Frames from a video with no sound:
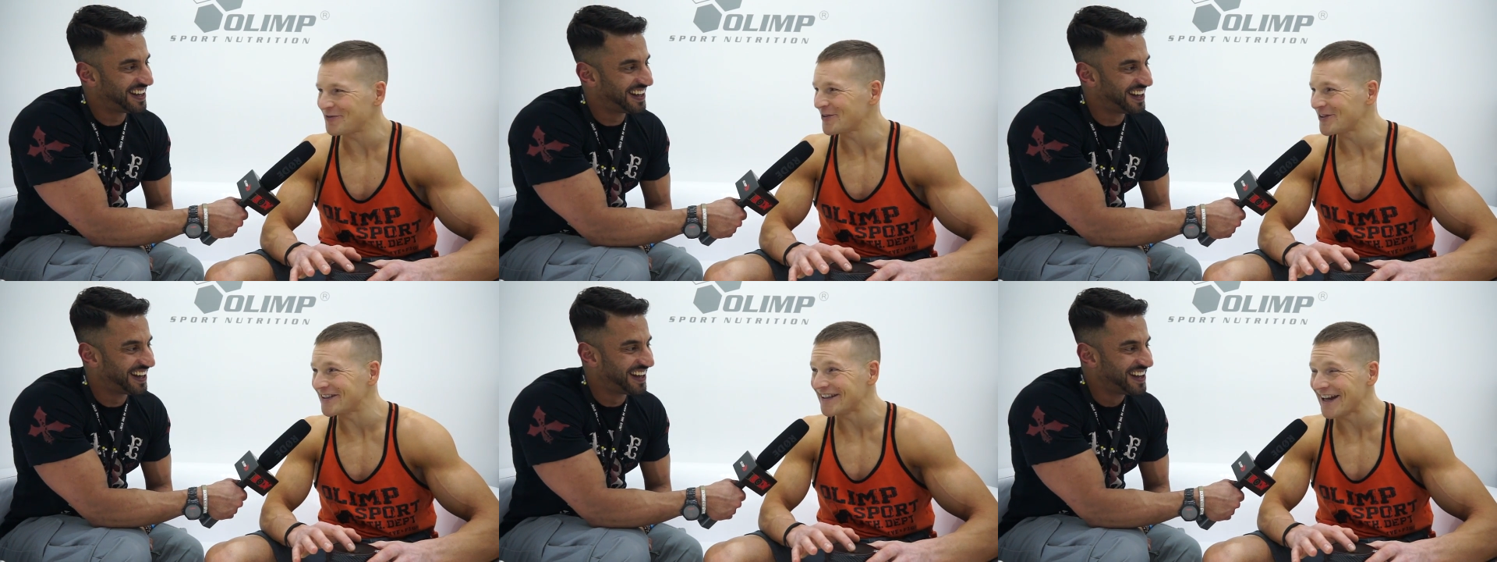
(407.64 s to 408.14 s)
Speaker 1: before
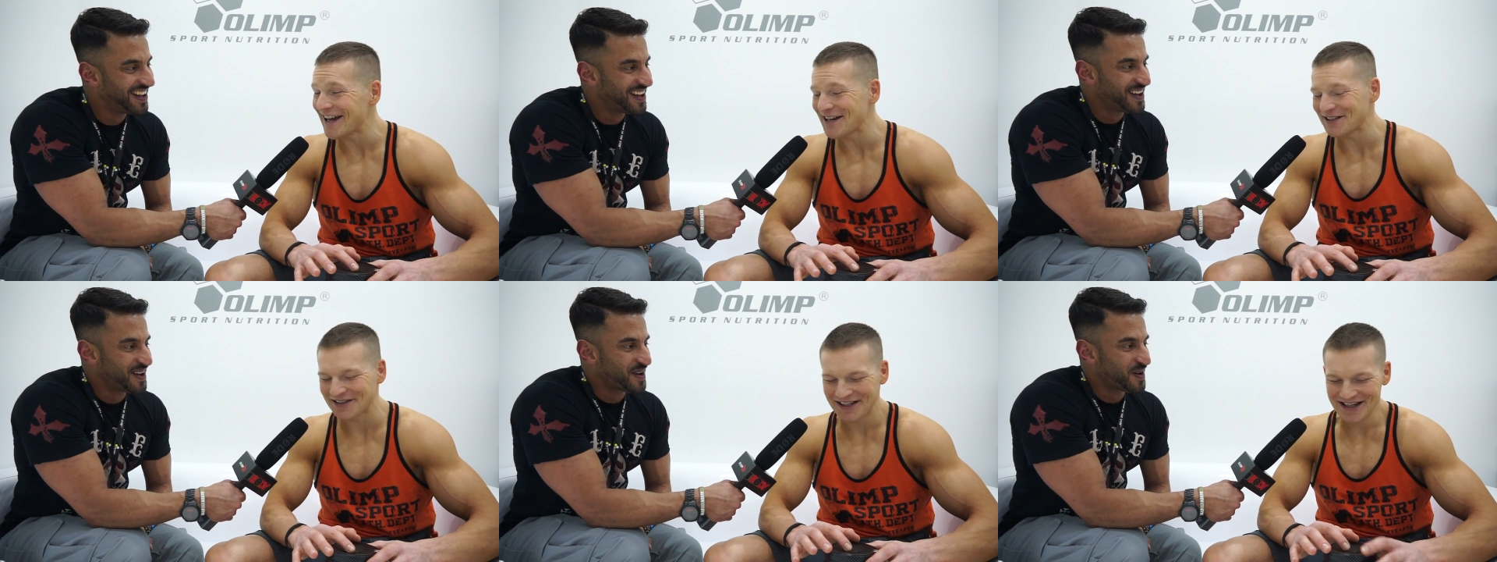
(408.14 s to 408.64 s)
the
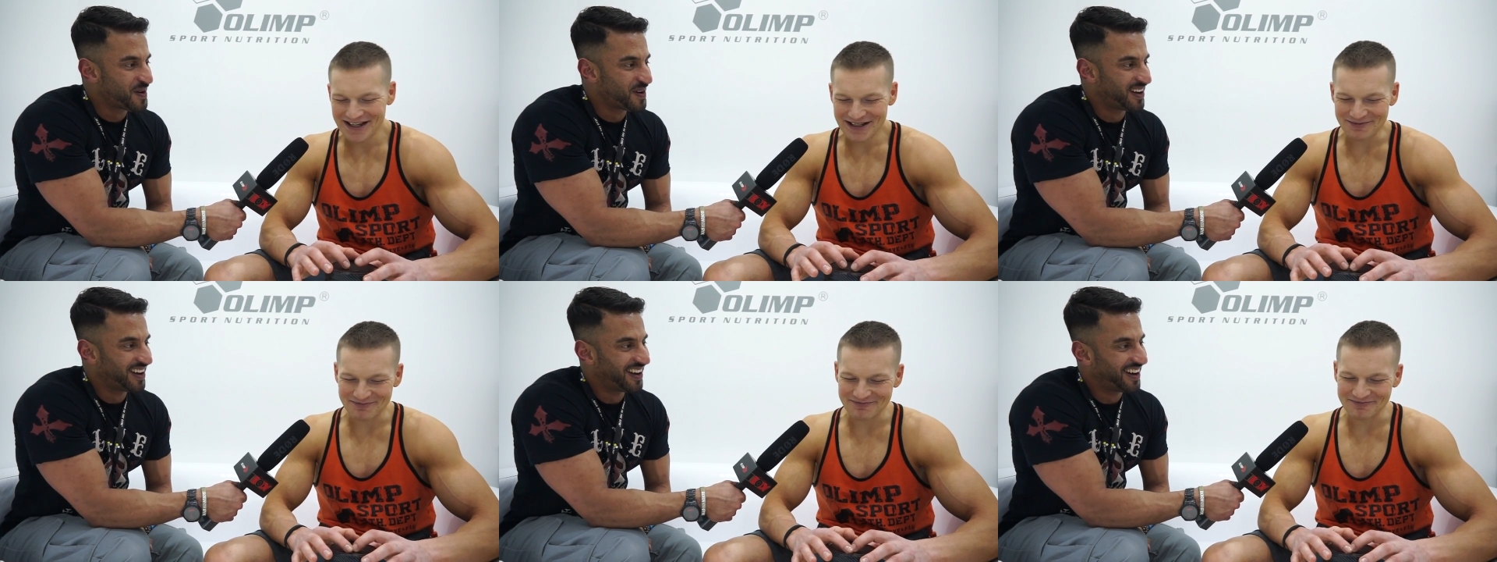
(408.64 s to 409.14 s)
night.
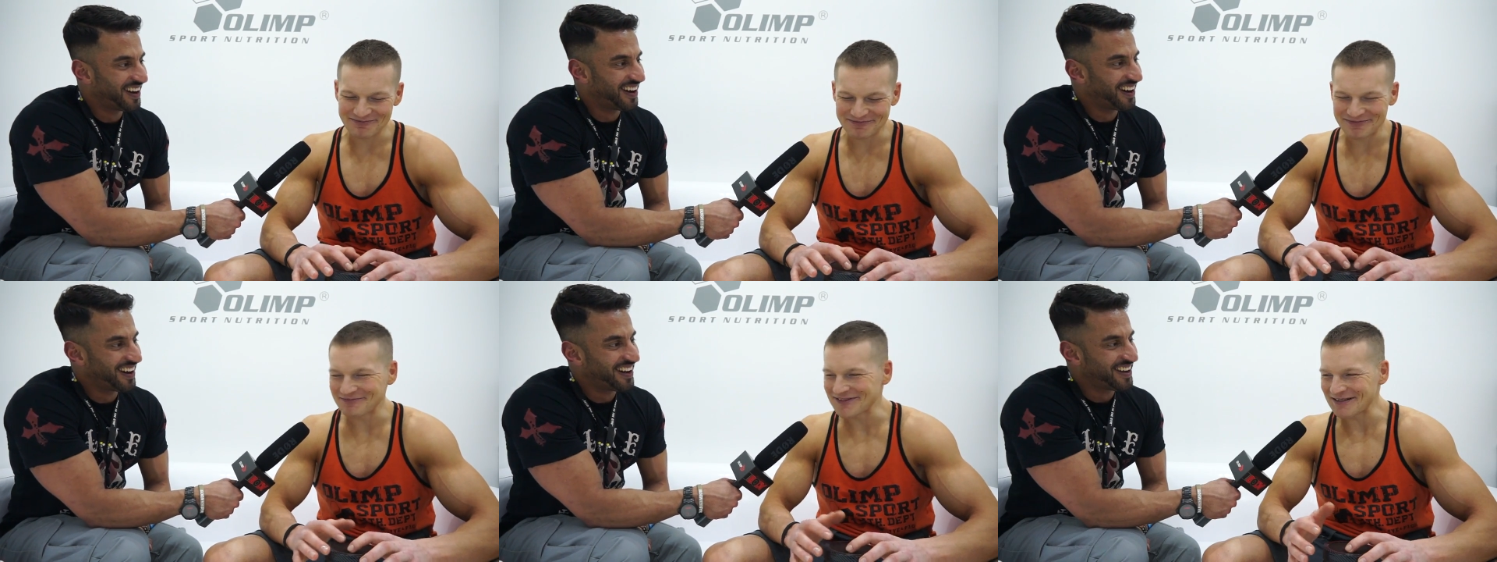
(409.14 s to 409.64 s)
Mm,
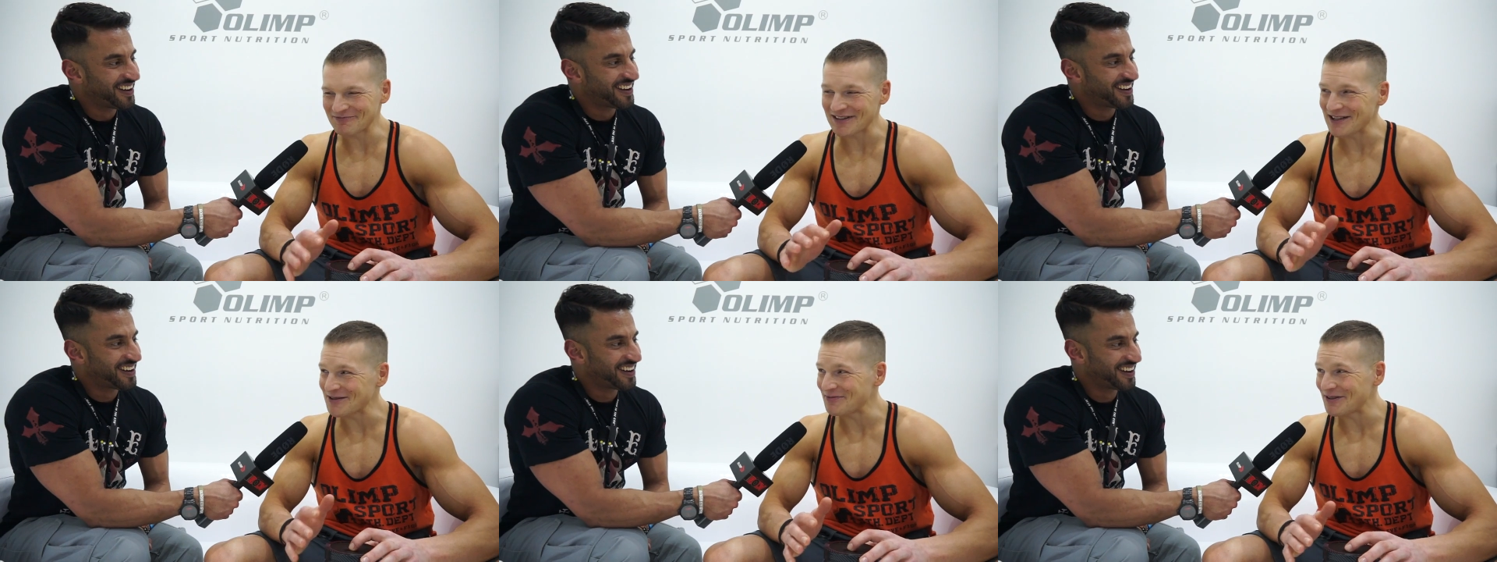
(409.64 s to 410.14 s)

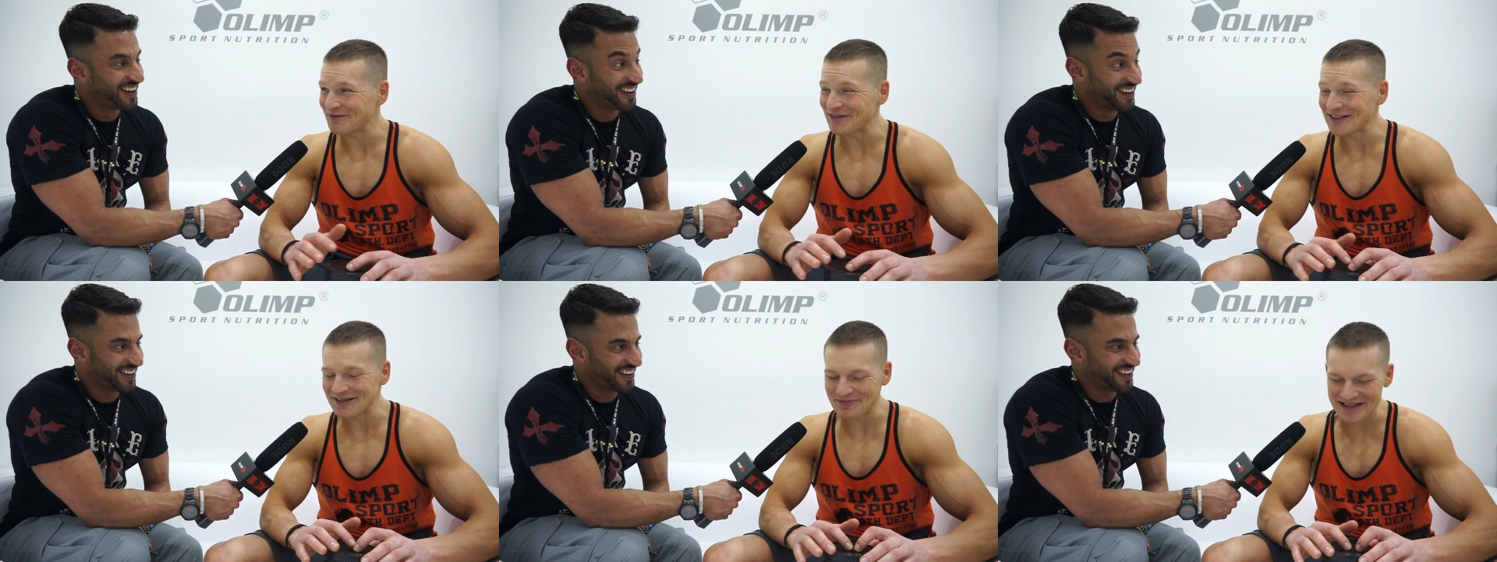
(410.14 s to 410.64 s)
sometimes between
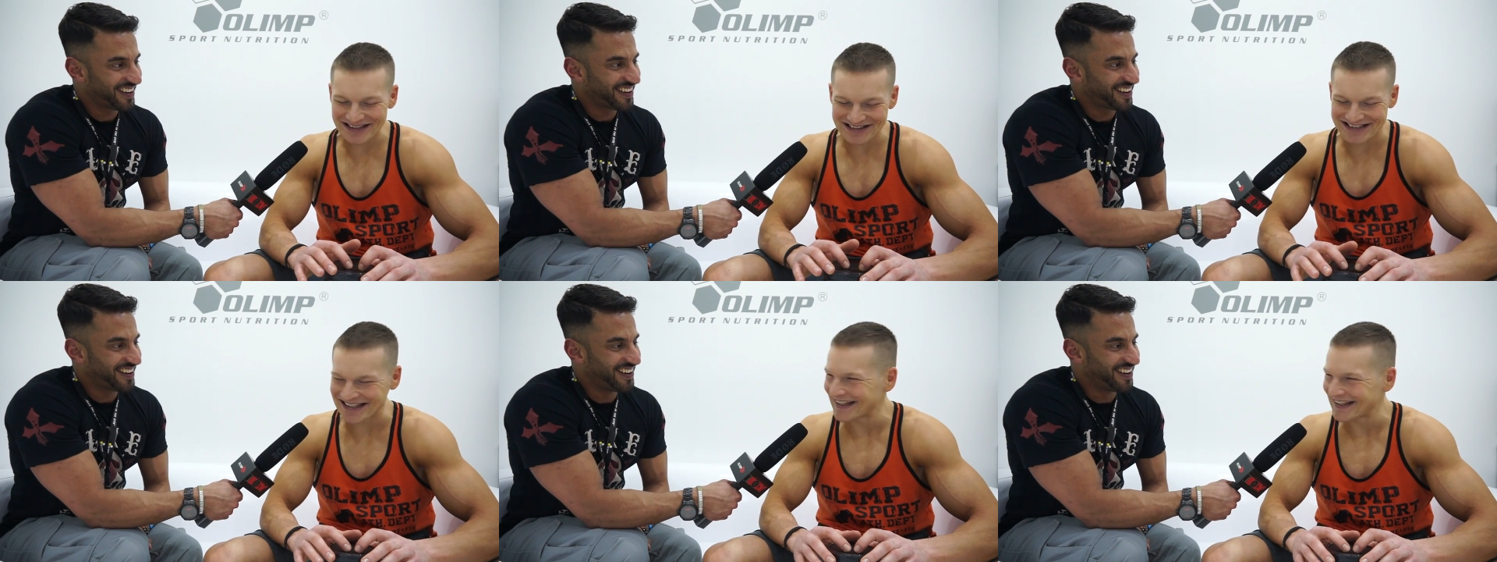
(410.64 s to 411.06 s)
the meals,